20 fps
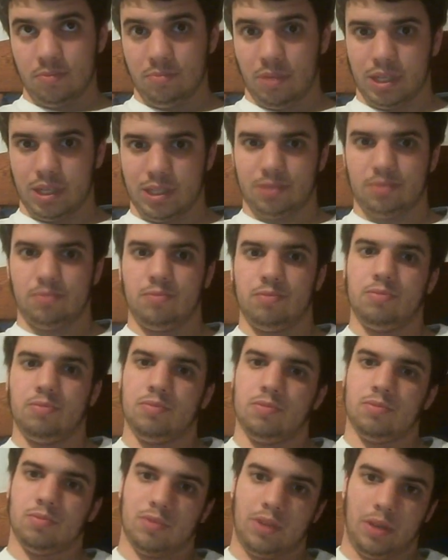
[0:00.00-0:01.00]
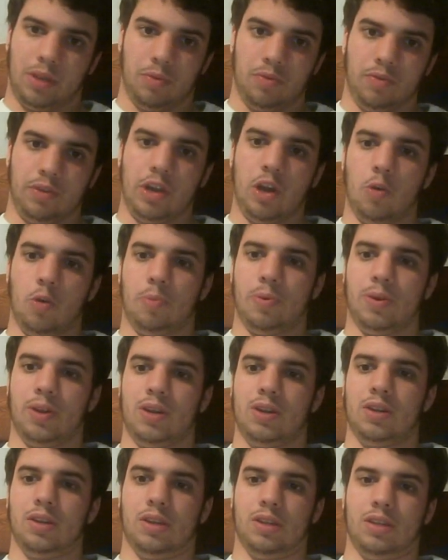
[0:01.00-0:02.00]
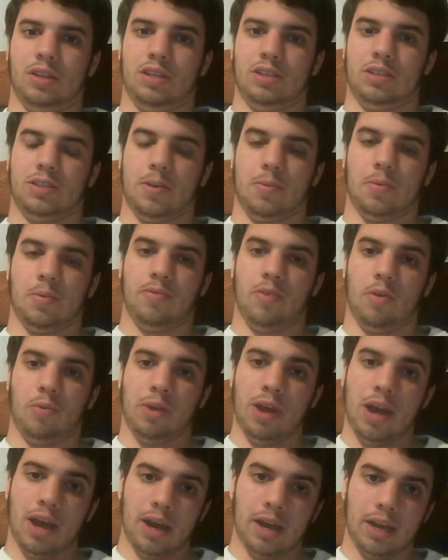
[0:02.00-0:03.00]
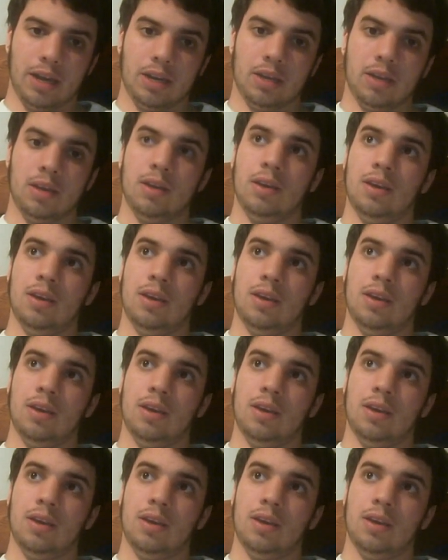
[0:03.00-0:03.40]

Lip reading: But they were reopened in the summer of 2009.